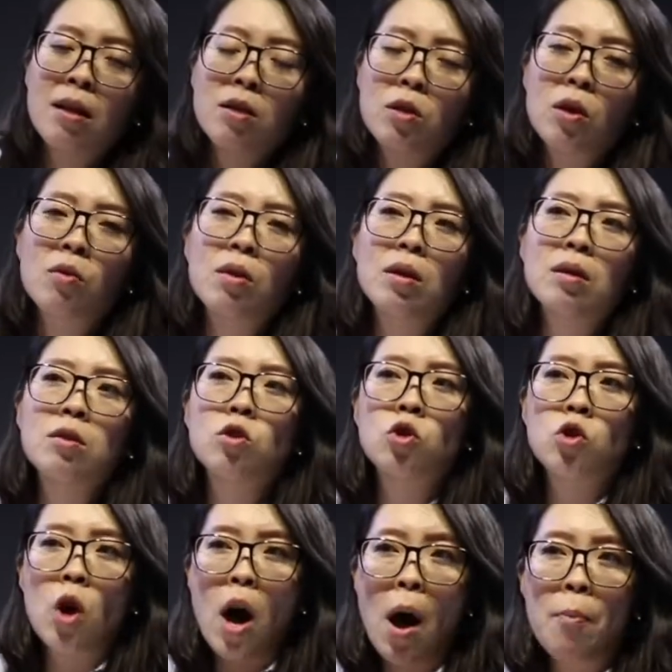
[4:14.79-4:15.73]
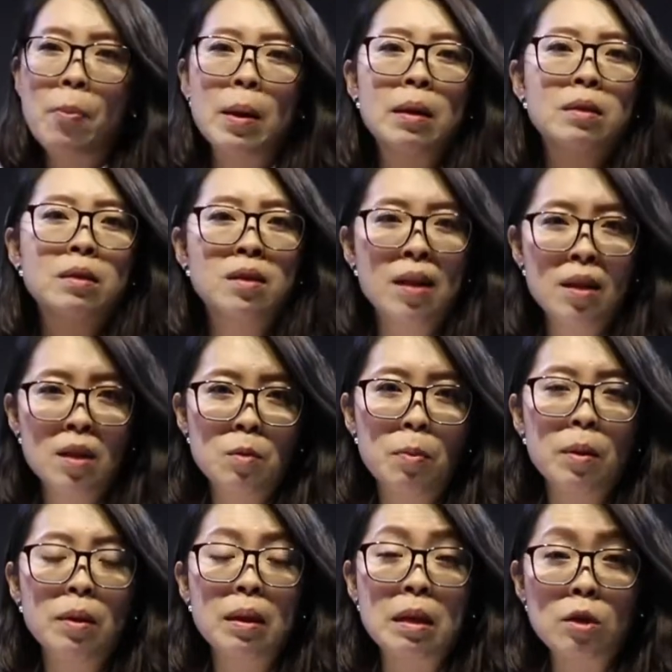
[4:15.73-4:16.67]
So this shop is
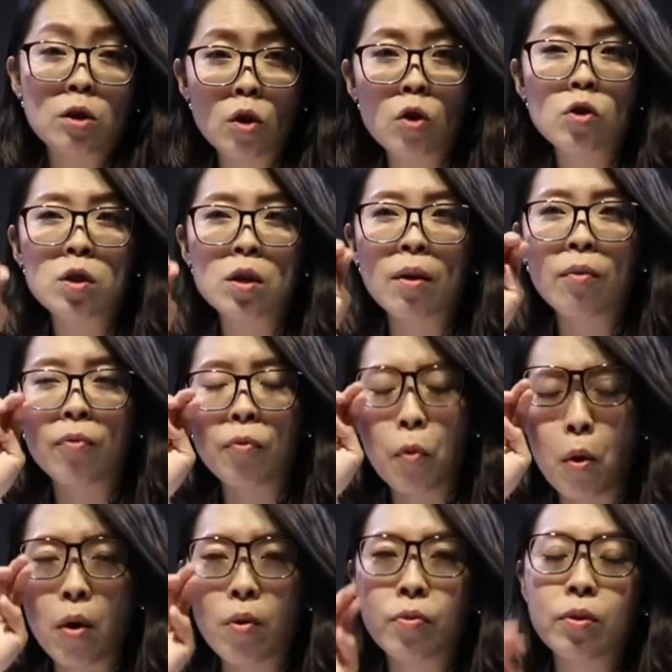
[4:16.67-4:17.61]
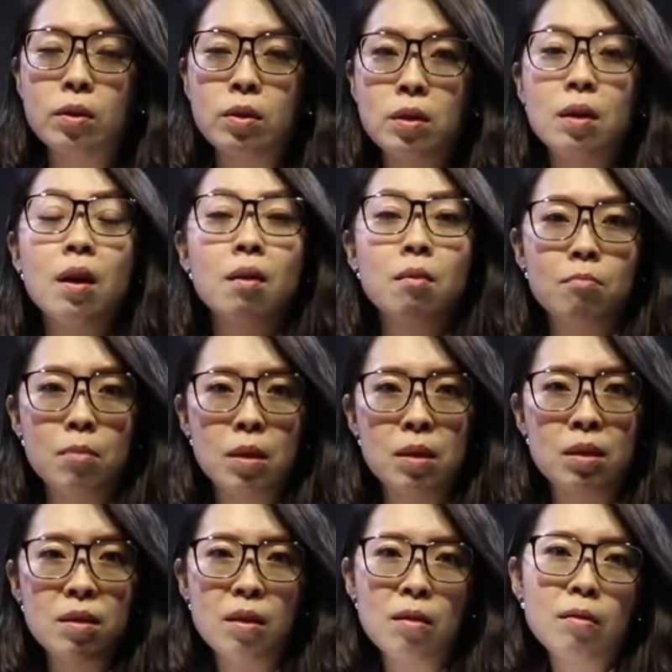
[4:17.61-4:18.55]
desperately searching for this
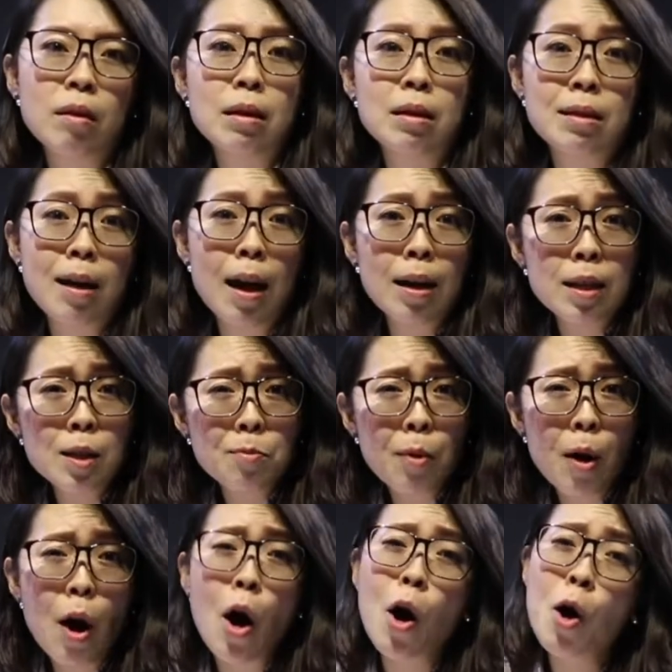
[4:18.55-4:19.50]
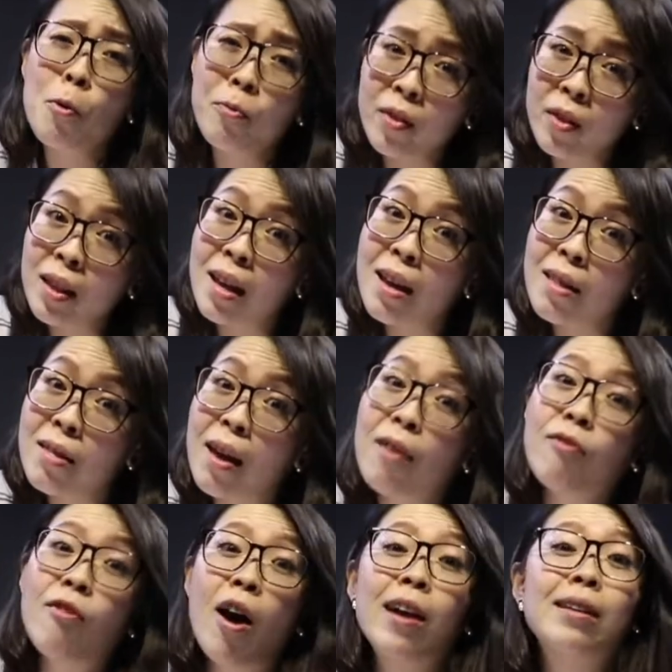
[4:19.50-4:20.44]
mysterious customer. Hopefully
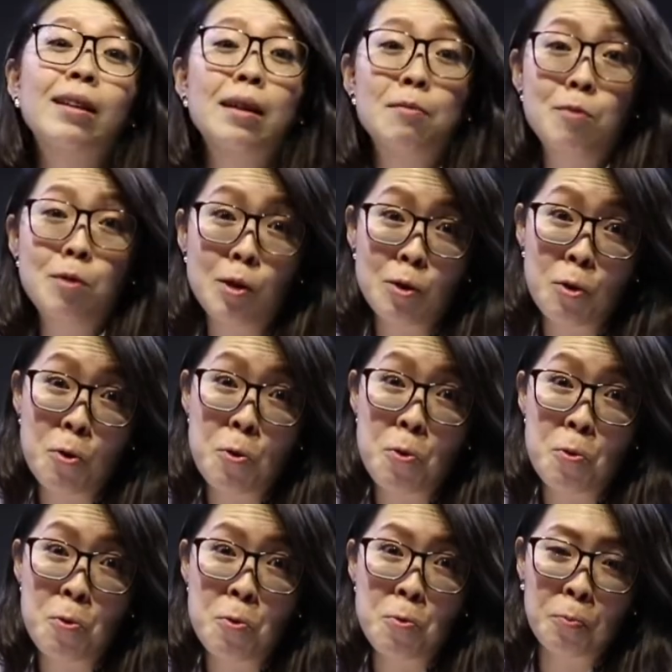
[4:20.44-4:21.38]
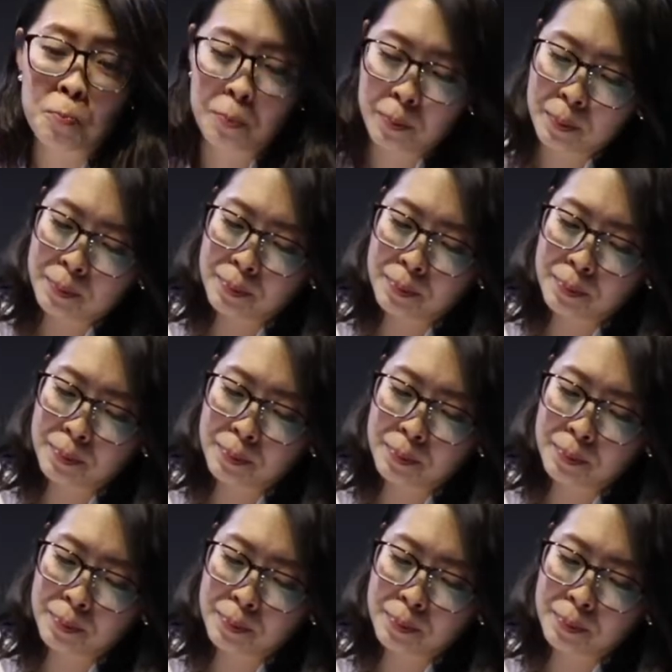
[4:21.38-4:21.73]
they find him soon.